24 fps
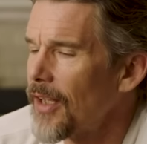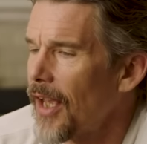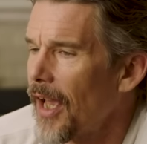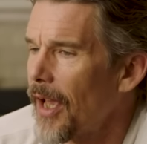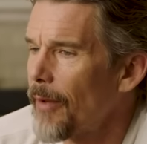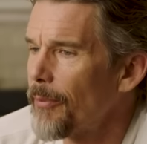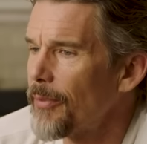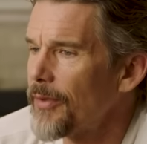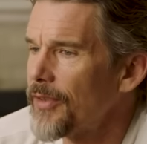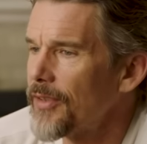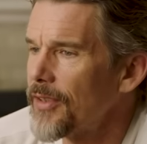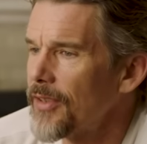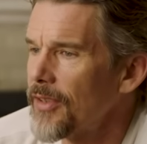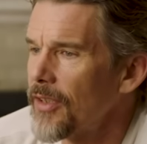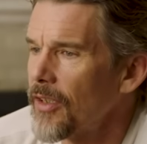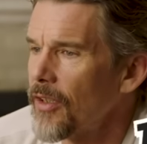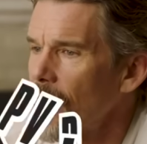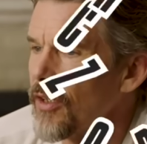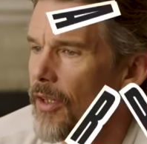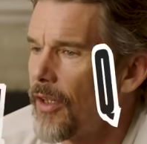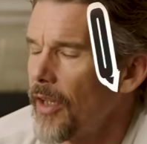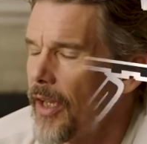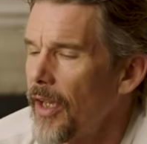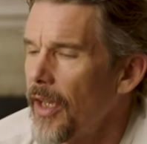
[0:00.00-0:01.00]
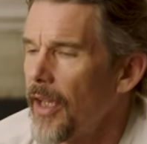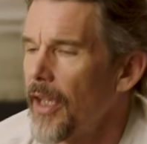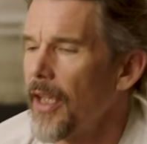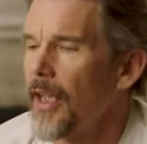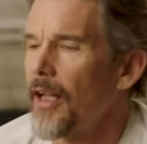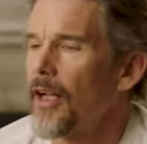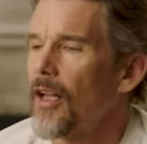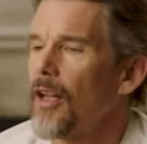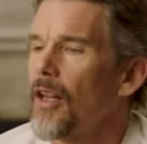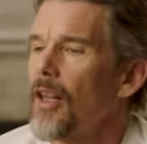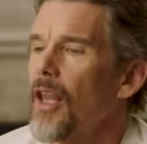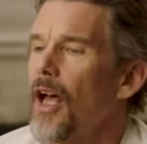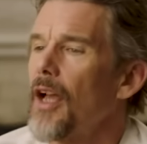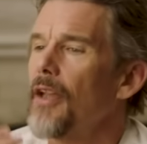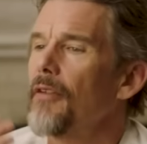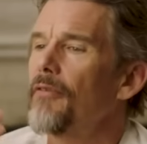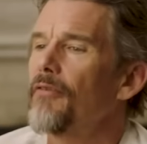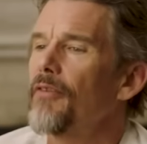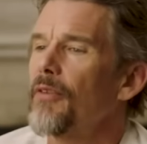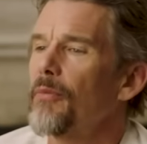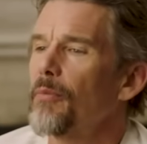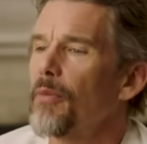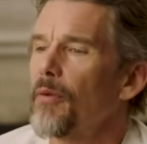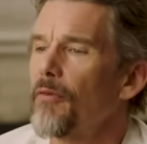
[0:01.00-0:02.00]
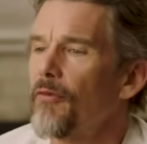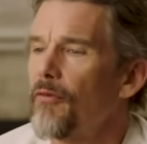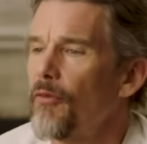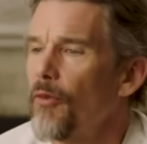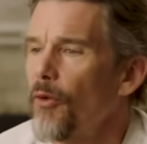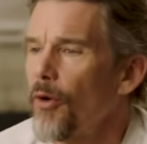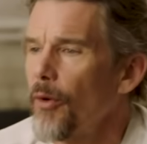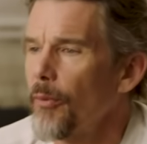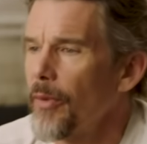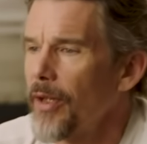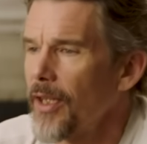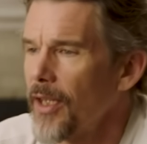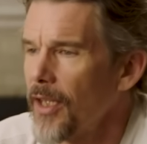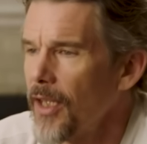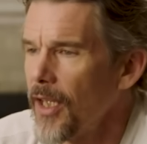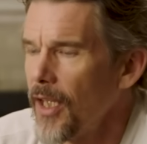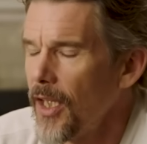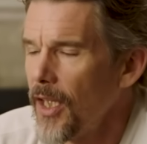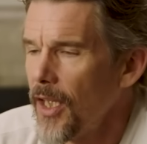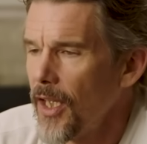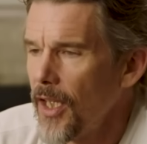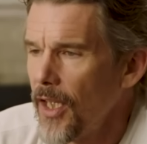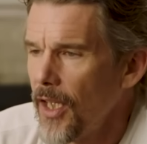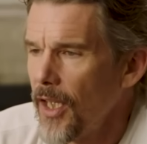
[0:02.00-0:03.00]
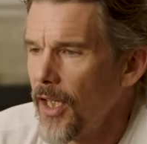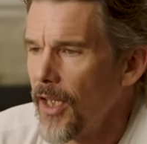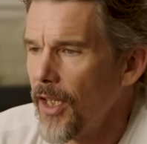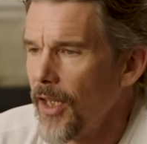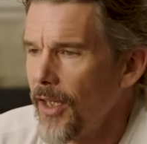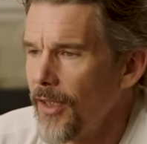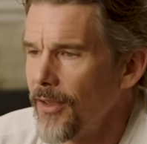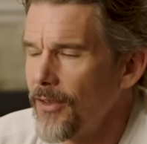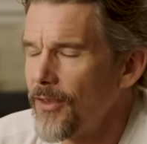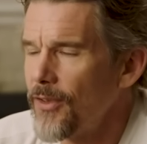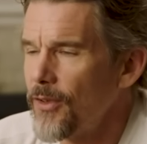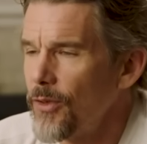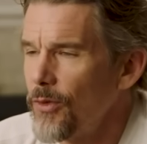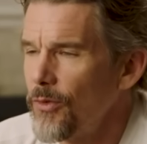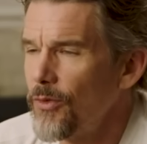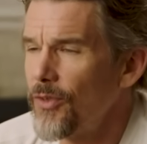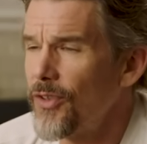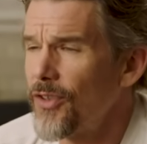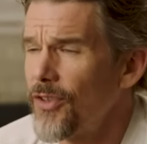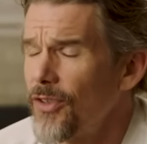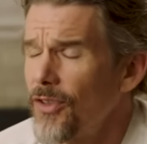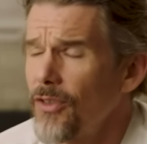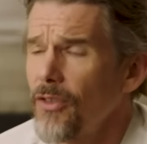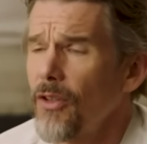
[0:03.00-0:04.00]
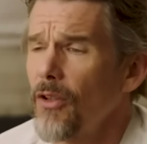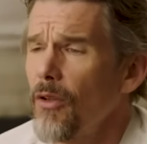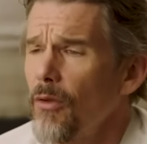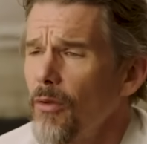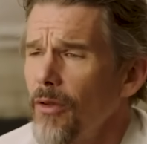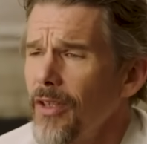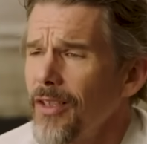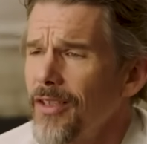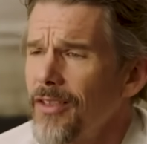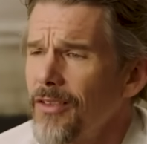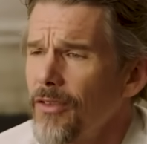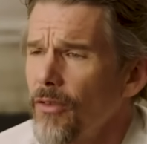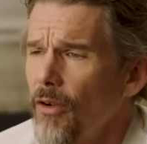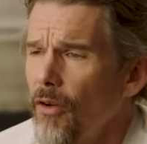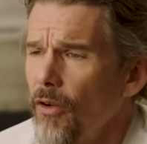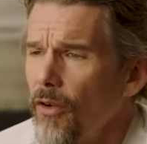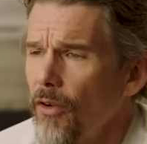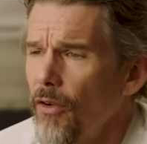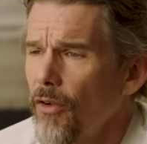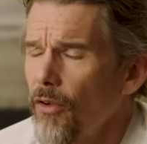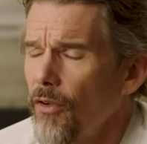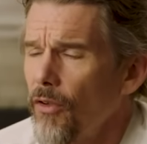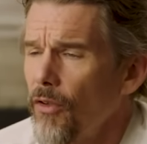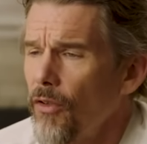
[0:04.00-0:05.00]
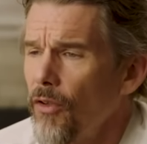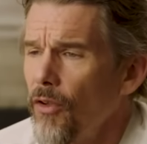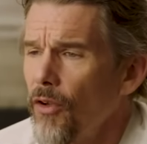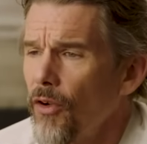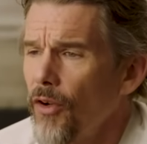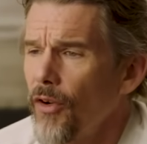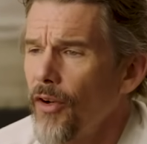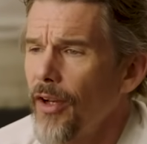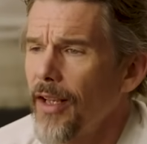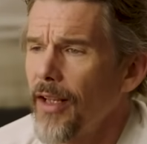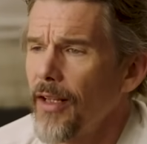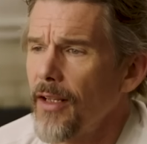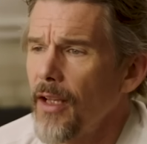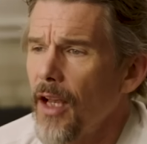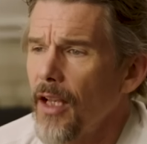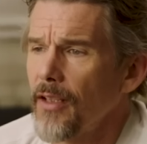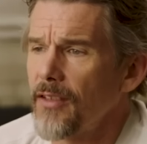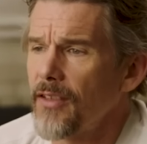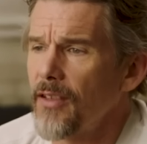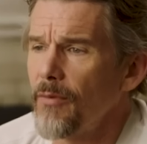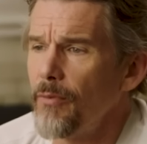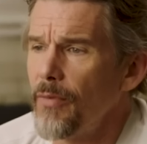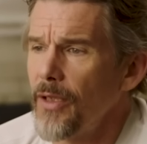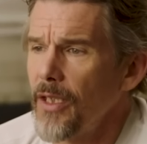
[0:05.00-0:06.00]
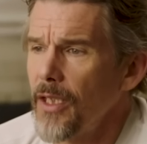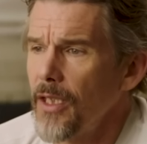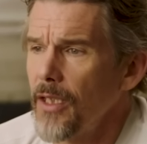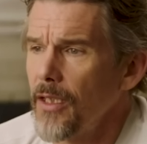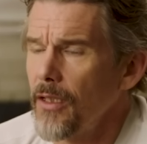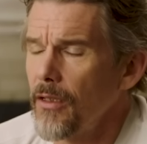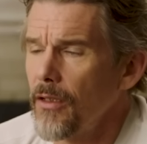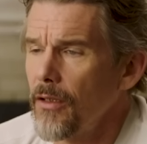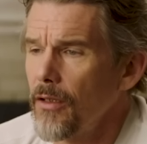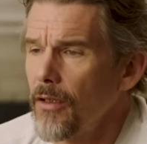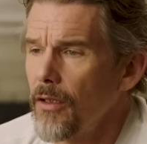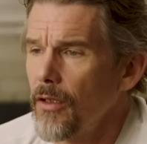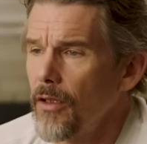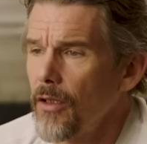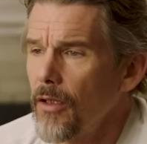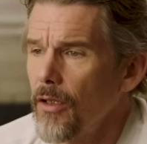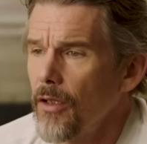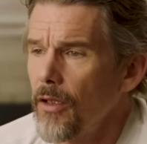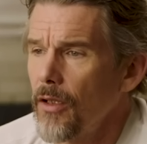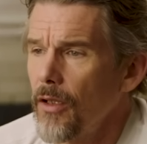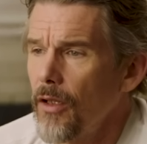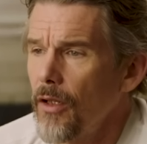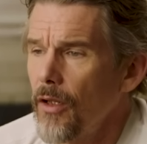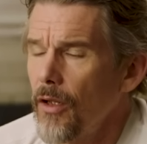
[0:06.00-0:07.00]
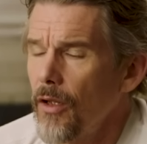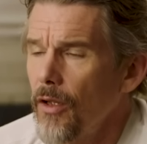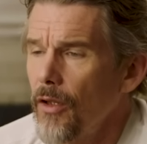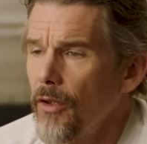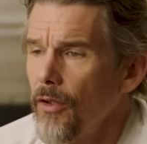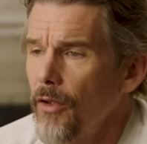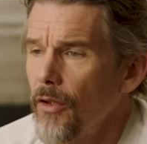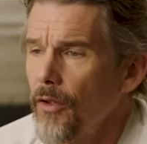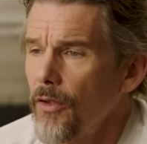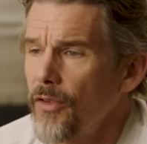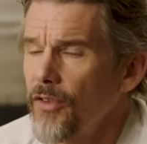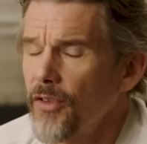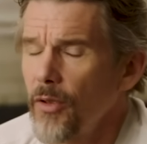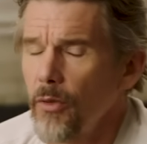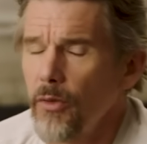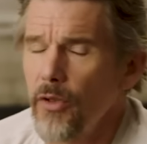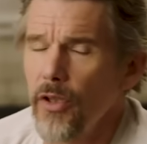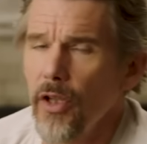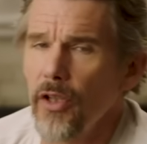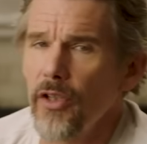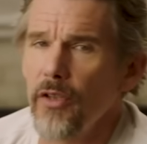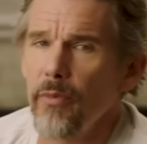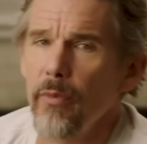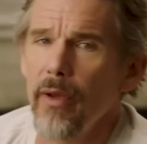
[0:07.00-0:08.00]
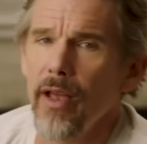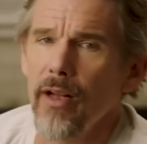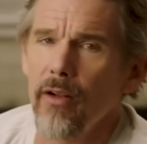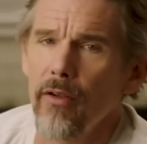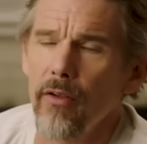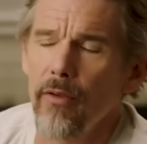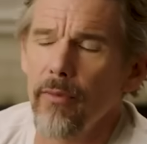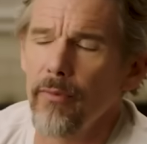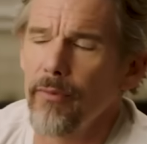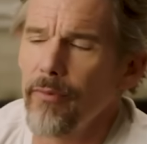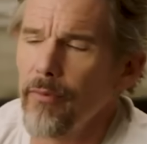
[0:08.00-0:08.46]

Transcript: happens in a, in a life and performing is you slowly start learning not to be so judgmental.